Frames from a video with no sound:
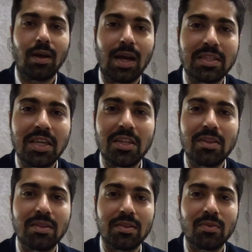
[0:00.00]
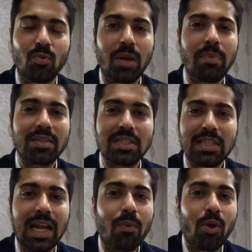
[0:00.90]
I think one message
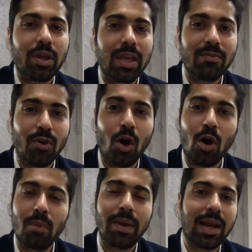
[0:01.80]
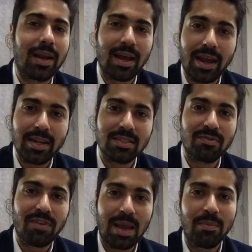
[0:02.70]
that I want to give all my clients,
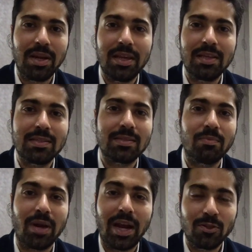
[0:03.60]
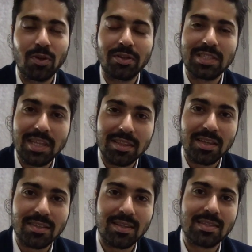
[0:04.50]
families, brides who are seeing
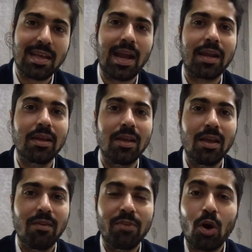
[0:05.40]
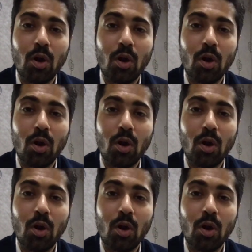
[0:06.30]
this is that we're